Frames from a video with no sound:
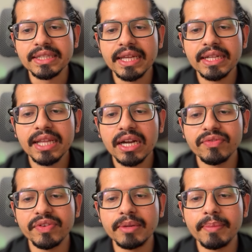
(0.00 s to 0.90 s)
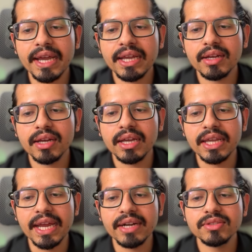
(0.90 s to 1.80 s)
then that feedback
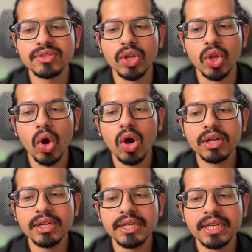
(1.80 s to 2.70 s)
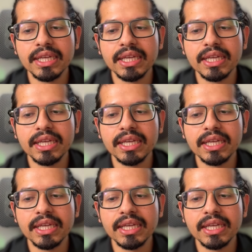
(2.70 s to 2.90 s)
gets logged